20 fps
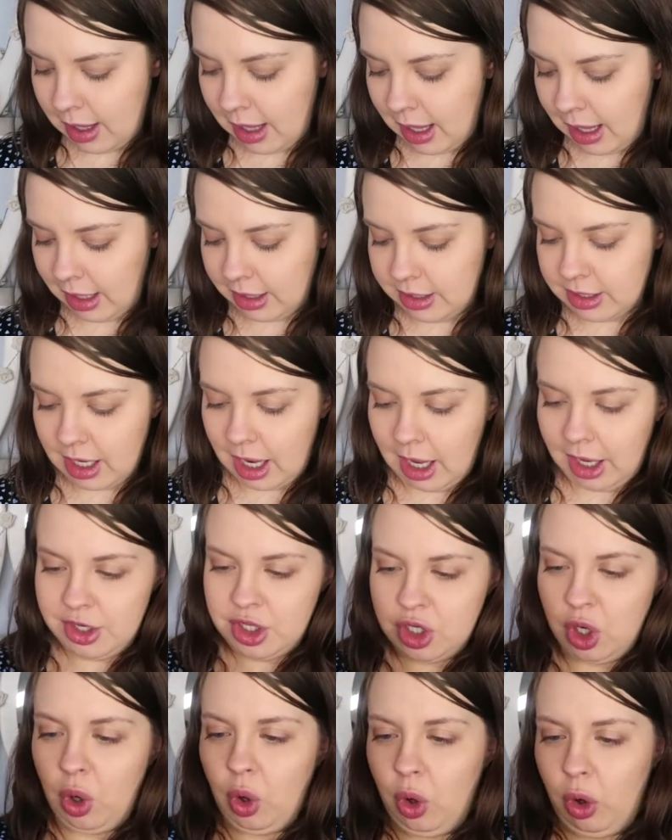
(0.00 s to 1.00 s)
and a
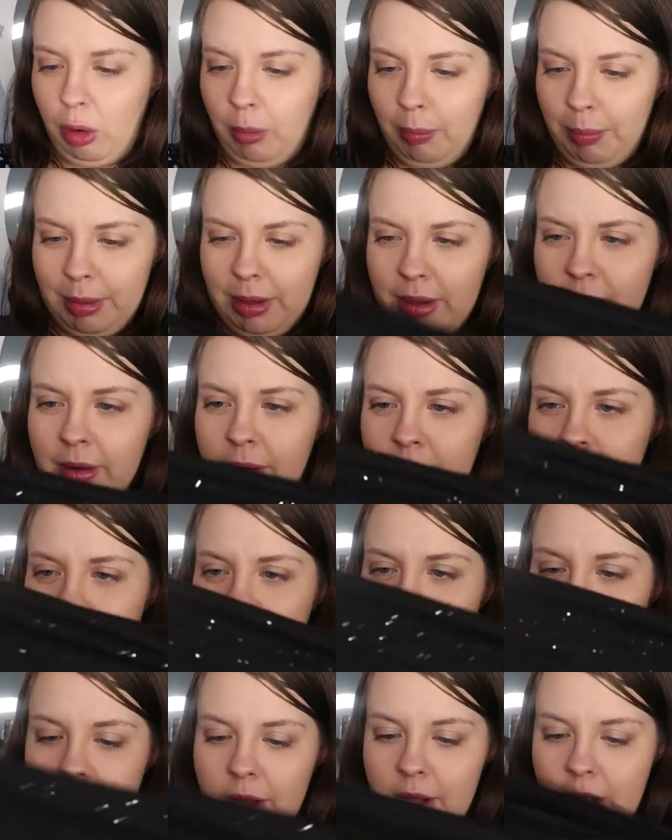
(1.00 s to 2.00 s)
top.
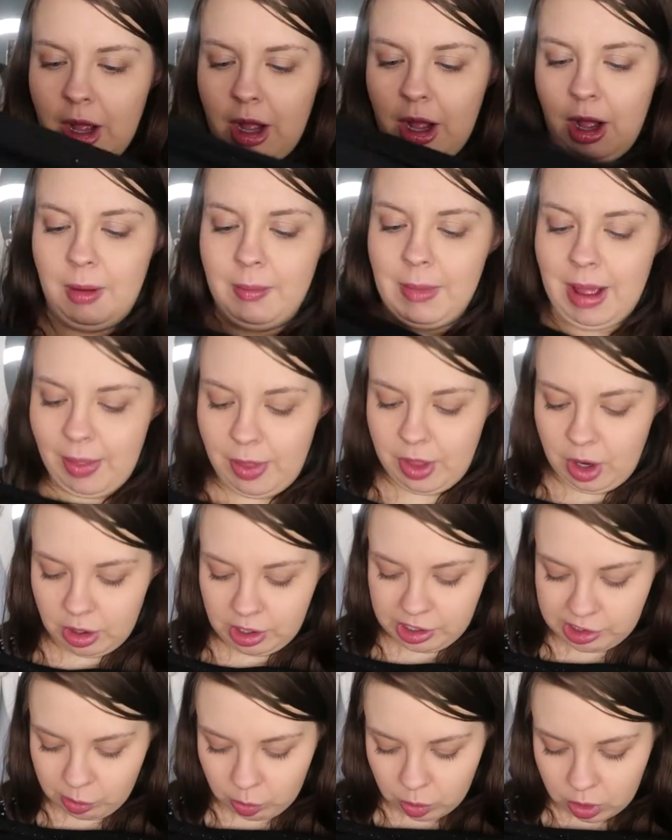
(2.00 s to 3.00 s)
And they are
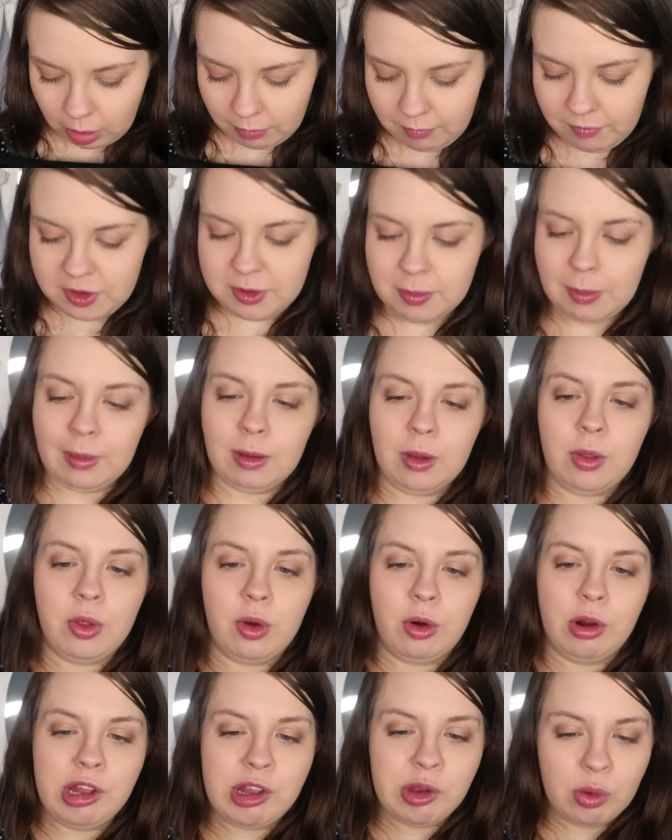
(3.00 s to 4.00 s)
so comfortable,
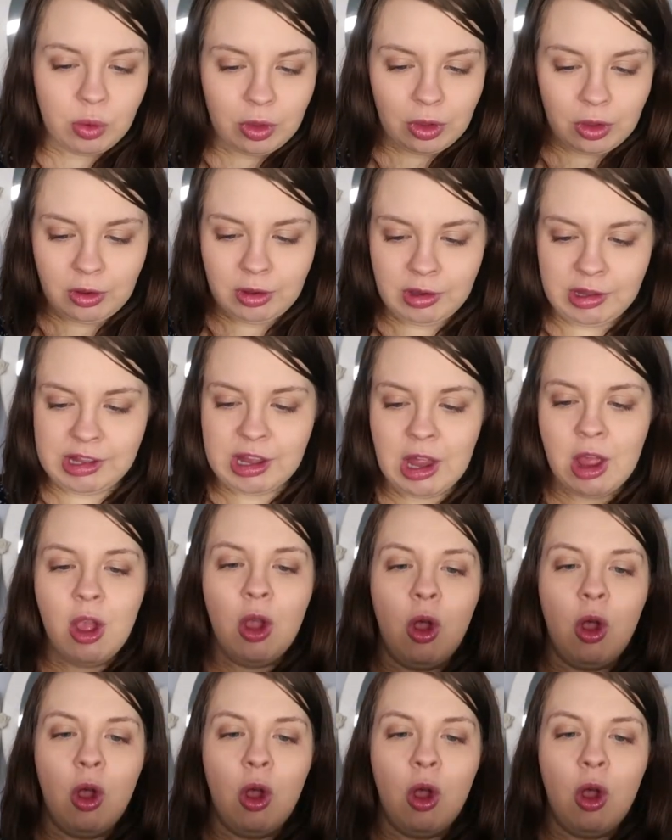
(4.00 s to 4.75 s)
they're so loose.